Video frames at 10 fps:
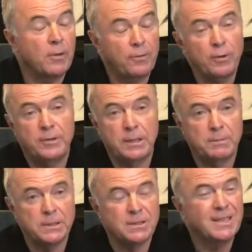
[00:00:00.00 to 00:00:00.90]
My third
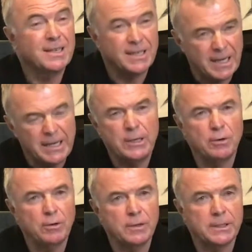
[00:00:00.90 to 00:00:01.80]
tip is get in
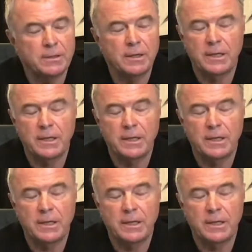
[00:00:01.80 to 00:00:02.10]
early.